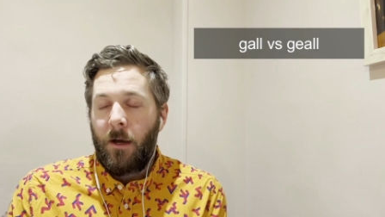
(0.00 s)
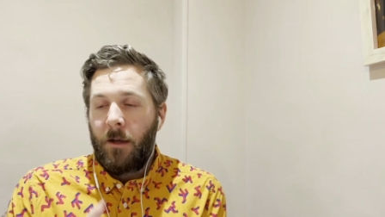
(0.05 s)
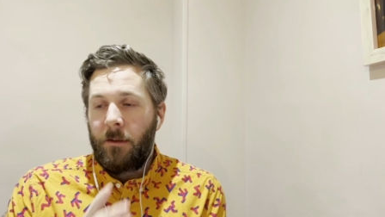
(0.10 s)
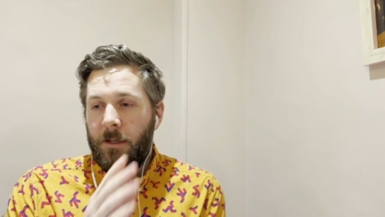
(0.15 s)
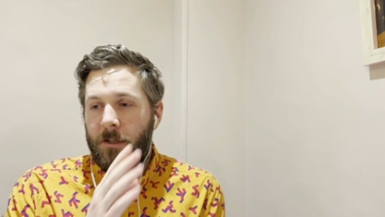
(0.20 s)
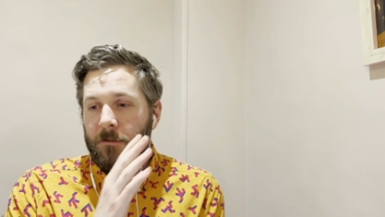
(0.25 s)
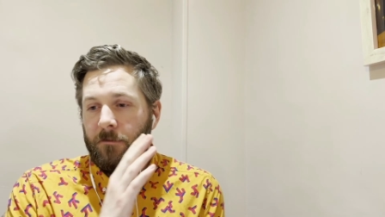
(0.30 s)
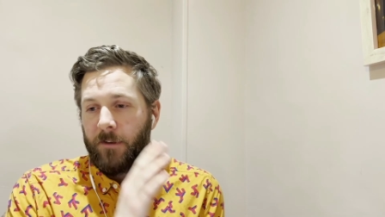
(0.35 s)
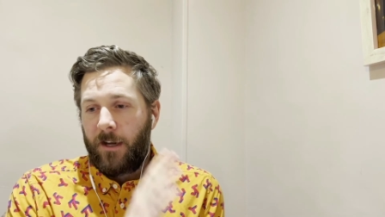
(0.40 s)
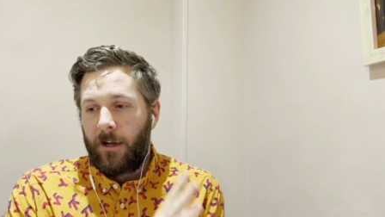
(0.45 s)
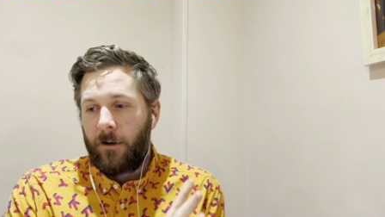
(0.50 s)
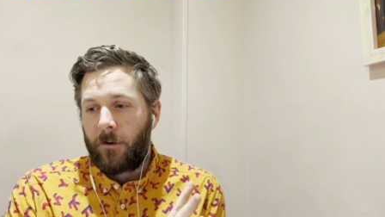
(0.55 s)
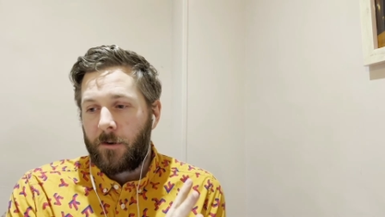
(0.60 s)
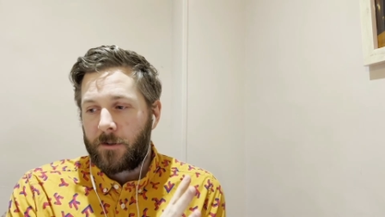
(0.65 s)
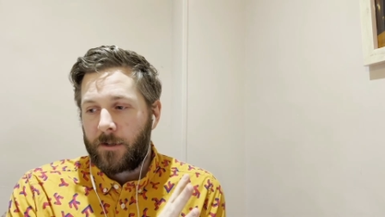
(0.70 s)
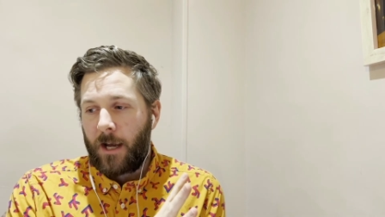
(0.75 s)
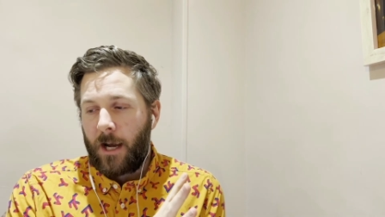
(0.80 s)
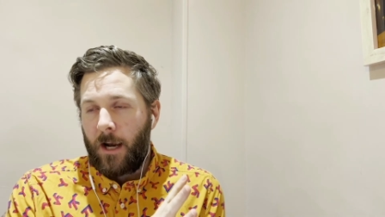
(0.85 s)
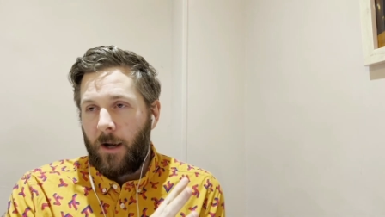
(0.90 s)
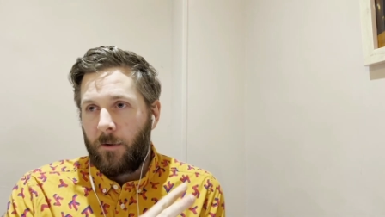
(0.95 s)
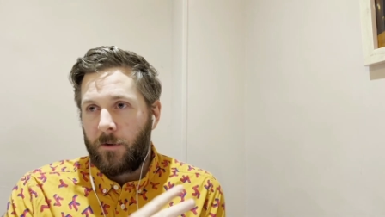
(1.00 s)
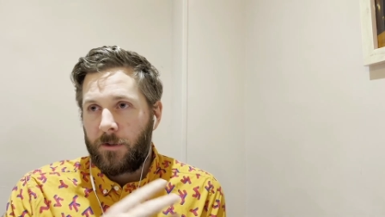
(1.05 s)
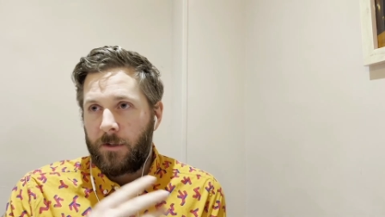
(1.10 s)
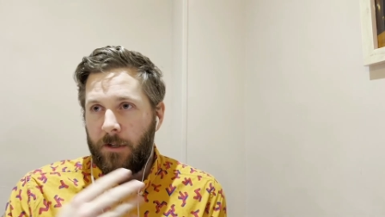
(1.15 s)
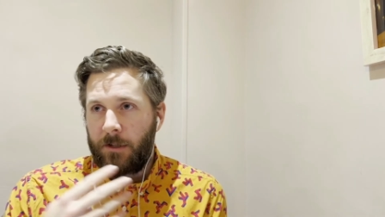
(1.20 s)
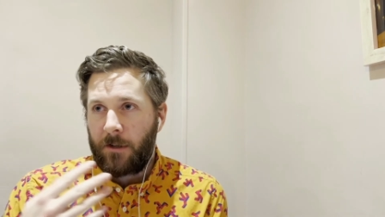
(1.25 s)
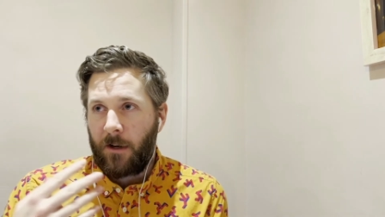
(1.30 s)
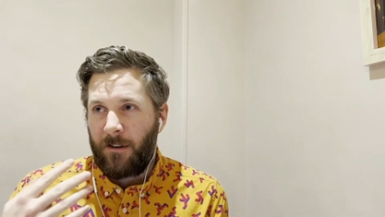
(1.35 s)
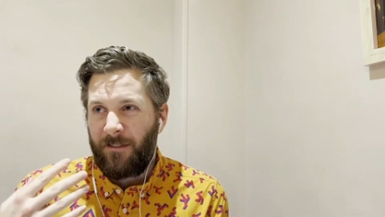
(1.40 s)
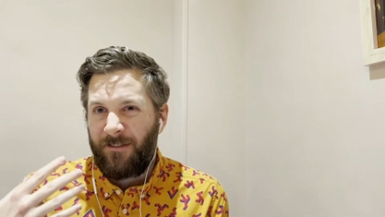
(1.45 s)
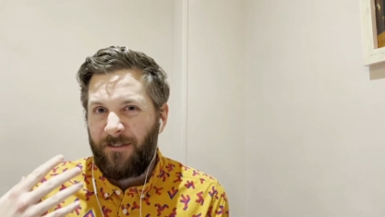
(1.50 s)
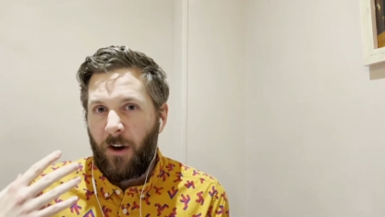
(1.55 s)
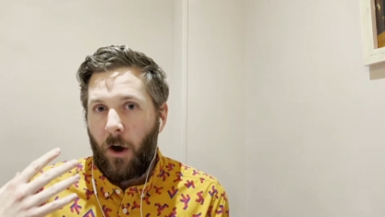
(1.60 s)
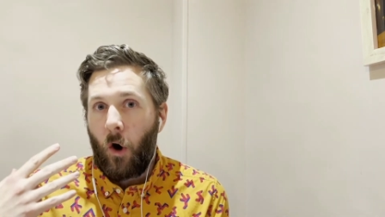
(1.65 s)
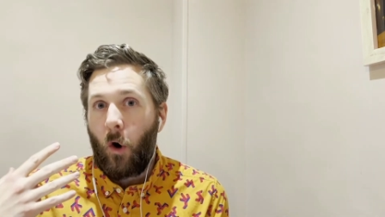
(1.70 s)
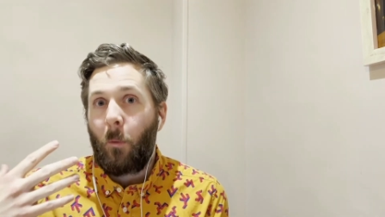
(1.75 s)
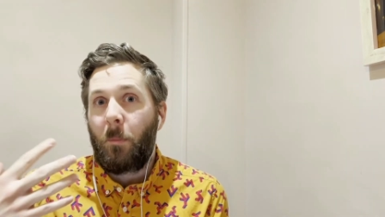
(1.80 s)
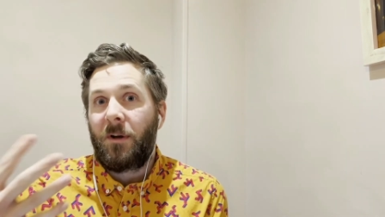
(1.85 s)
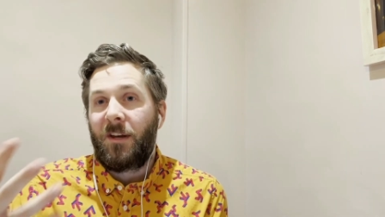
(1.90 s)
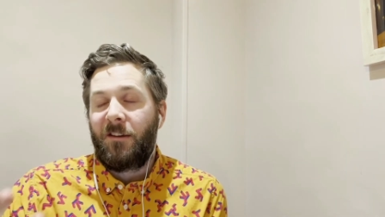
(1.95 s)
these velar sounds, these kind of
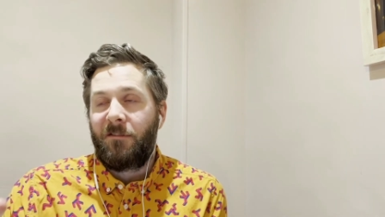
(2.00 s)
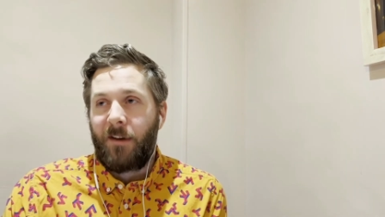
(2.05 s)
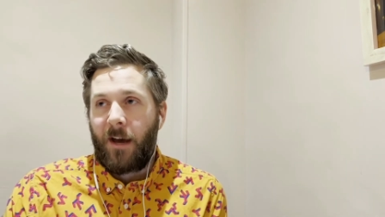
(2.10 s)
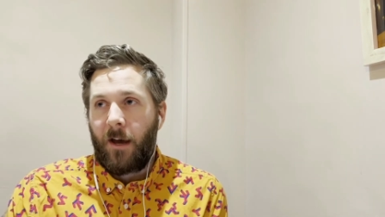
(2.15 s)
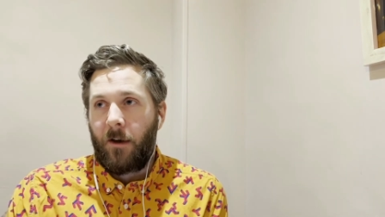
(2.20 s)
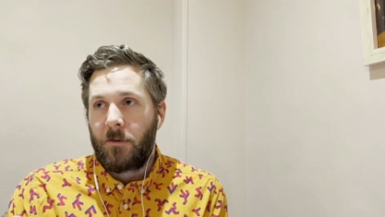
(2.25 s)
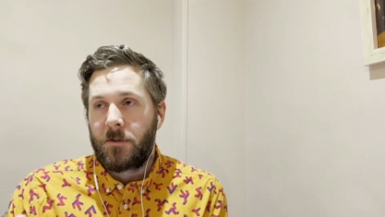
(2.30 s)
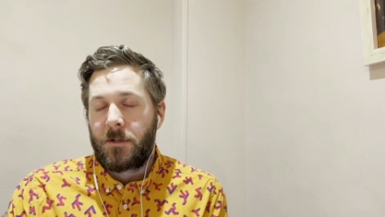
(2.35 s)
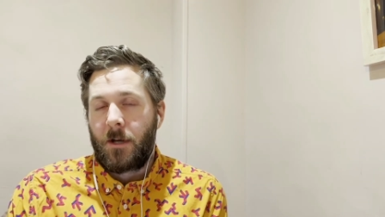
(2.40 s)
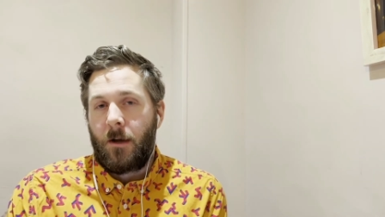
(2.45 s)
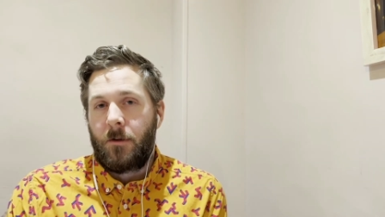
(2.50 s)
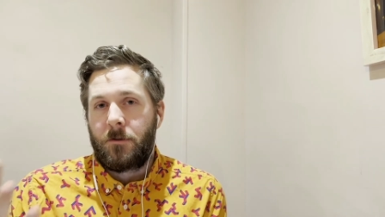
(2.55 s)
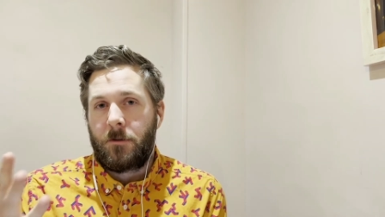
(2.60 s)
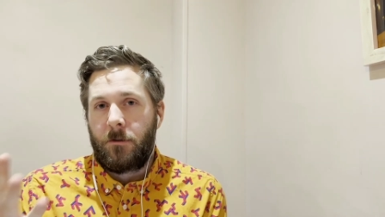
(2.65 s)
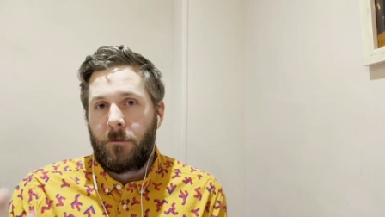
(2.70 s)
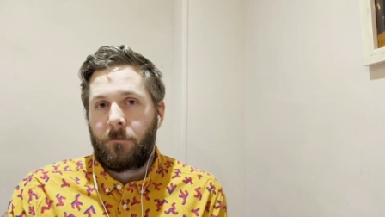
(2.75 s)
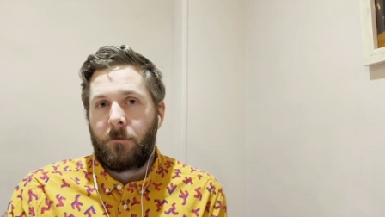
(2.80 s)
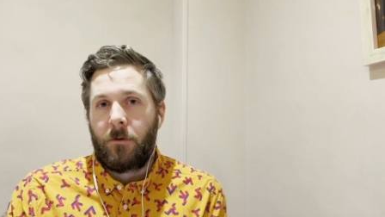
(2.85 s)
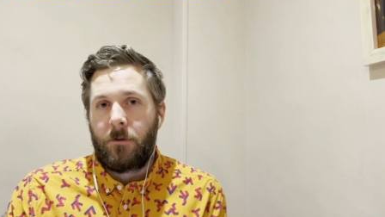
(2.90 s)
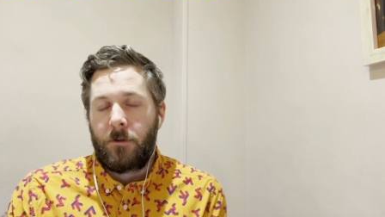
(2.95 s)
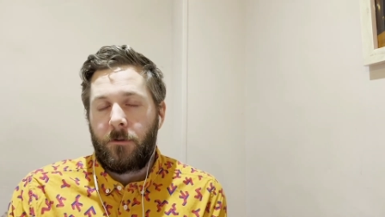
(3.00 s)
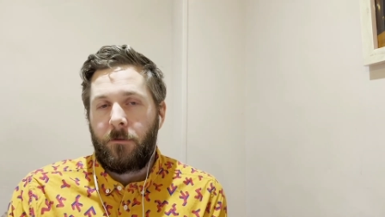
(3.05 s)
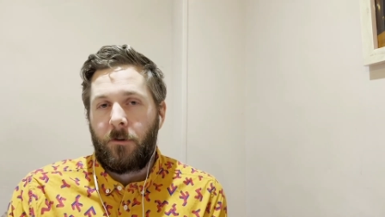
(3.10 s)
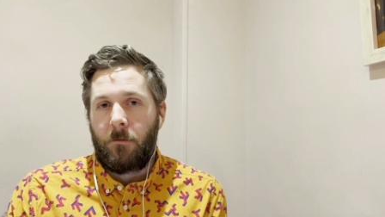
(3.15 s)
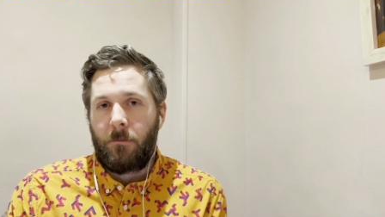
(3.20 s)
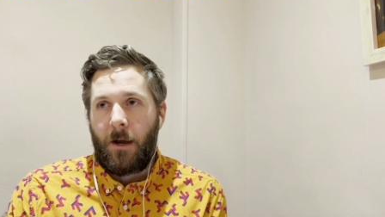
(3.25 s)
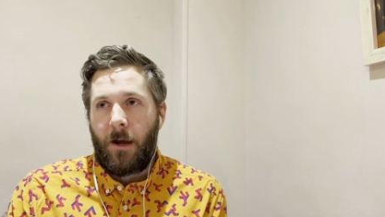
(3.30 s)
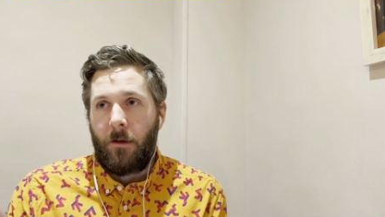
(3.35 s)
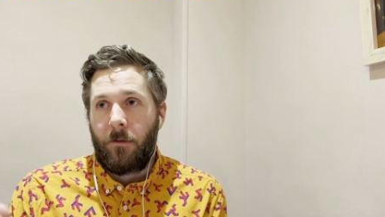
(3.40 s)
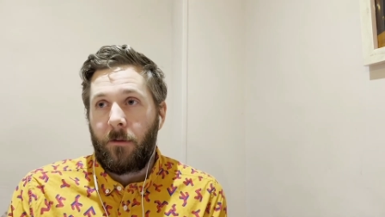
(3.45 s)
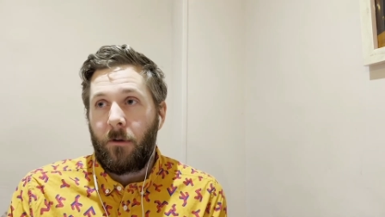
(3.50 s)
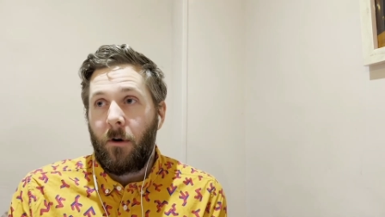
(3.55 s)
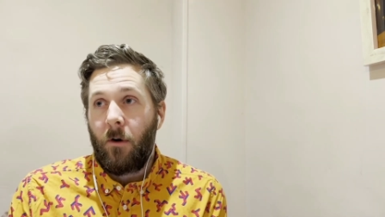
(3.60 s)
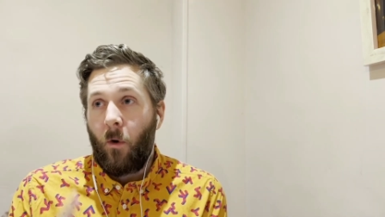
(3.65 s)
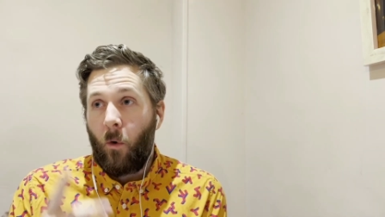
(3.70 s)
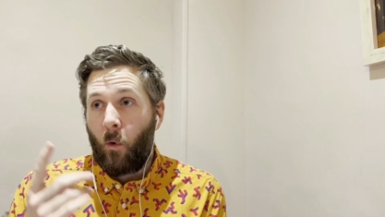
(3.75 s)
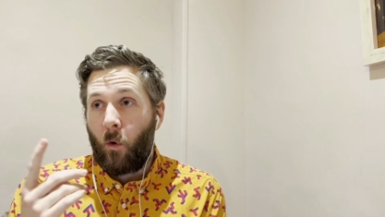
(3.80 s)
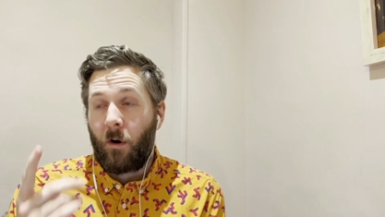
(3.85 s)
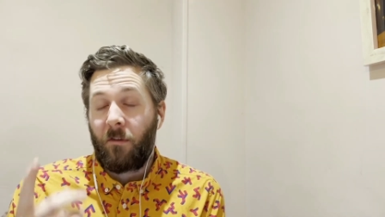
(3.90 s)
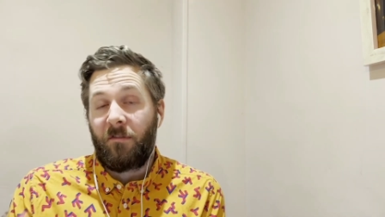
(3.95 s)
openy vowel sounds at the front of your mouth,
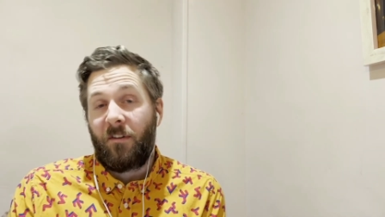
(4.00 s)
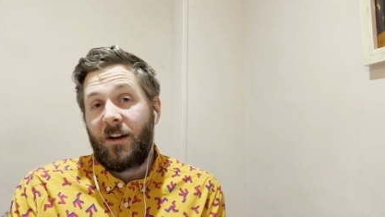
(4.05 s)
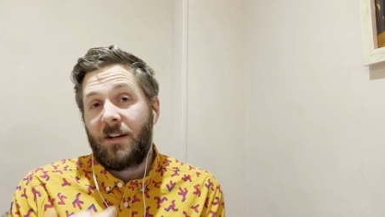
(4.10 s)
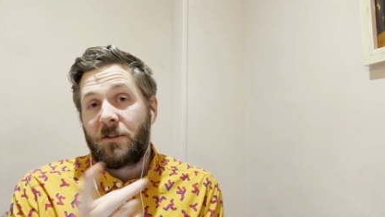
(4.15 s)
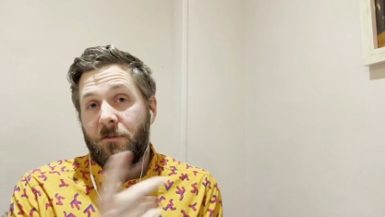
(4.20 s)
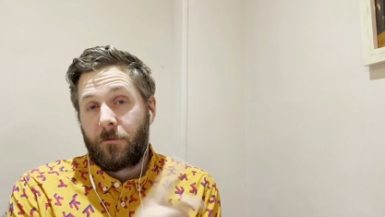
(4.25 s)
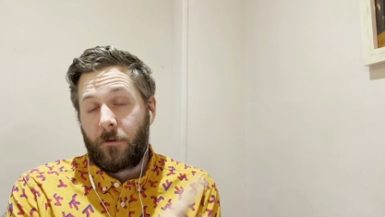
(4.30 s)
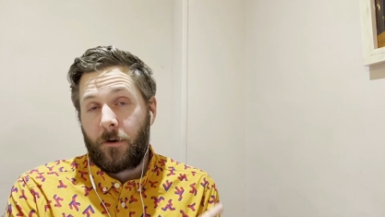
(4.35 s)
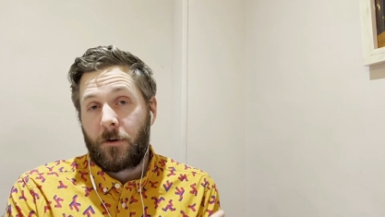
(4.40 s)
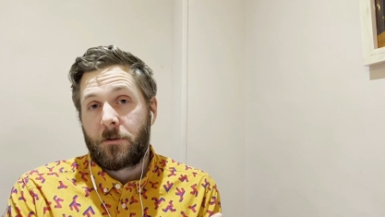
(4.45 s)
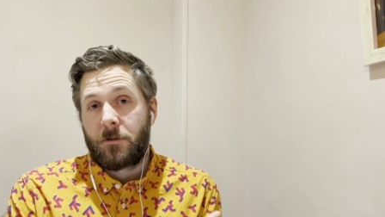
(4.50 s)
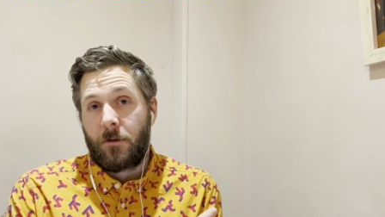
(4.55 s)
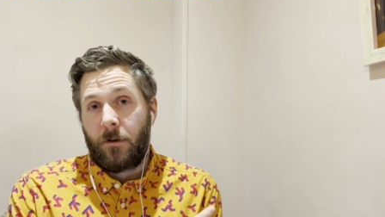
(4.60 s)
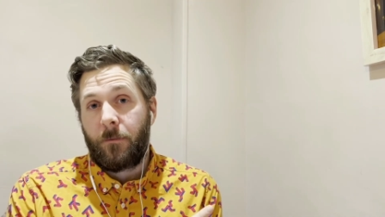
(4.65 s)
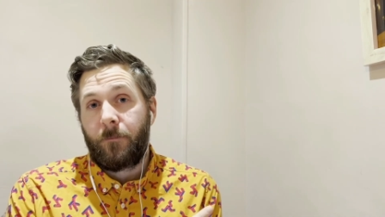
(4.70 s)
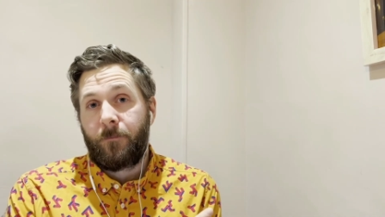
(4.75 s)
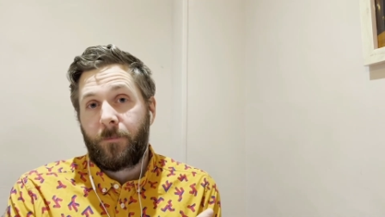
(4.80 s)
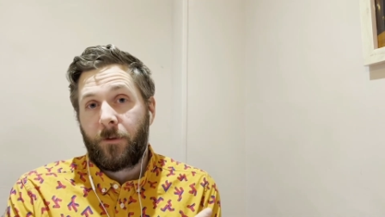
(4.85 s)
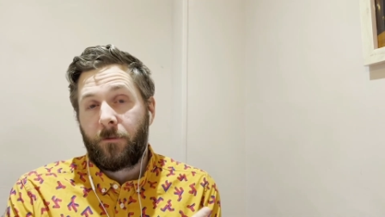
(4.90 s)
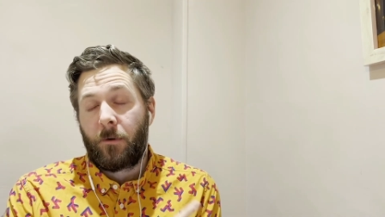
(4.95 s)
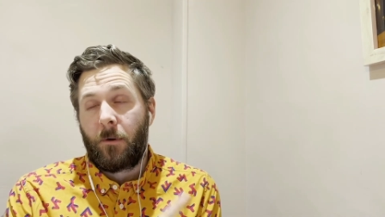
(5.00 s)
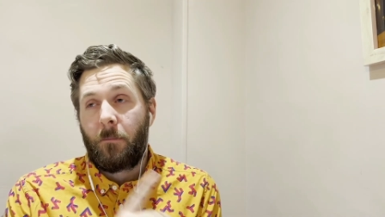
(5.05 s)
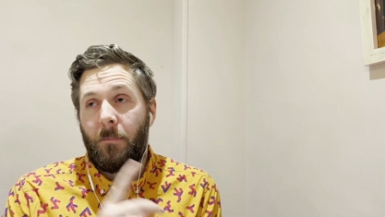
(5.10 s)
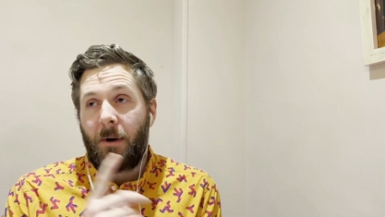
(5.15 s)
or vice versa, from a